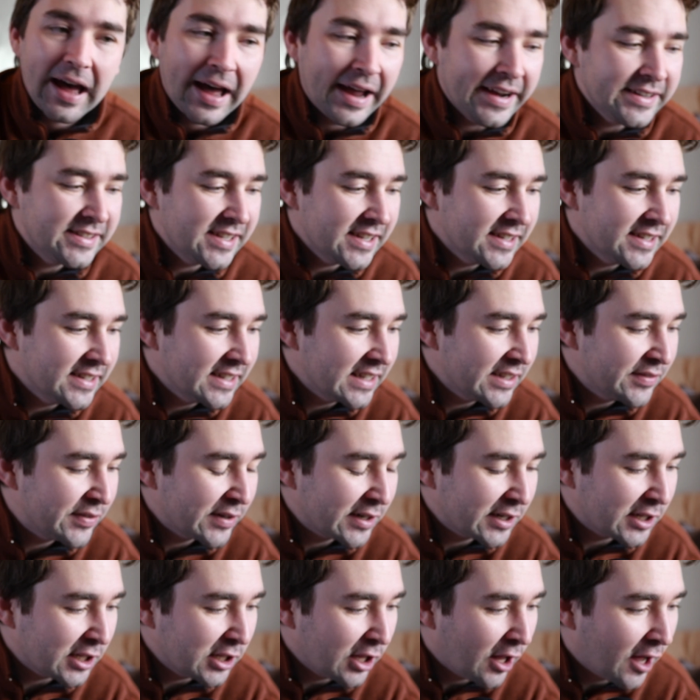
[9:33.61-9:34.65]
I didn't
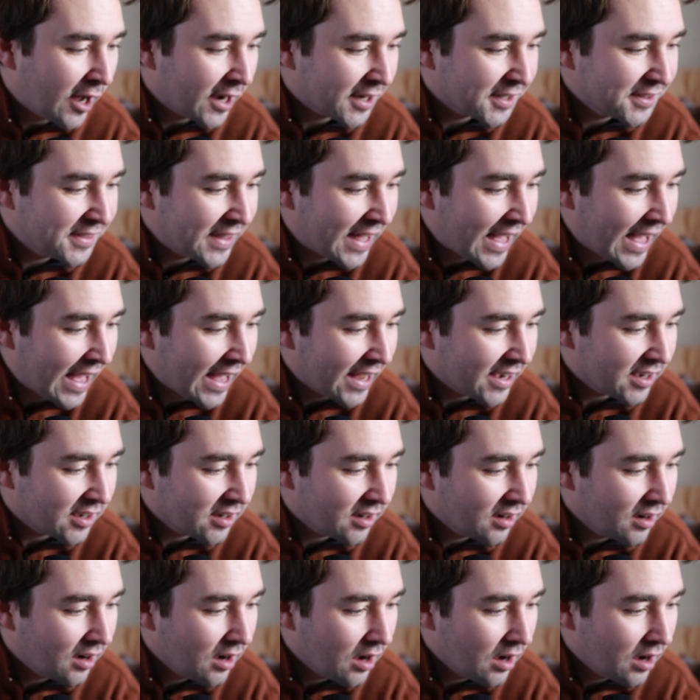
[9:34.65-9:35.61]
even clock that.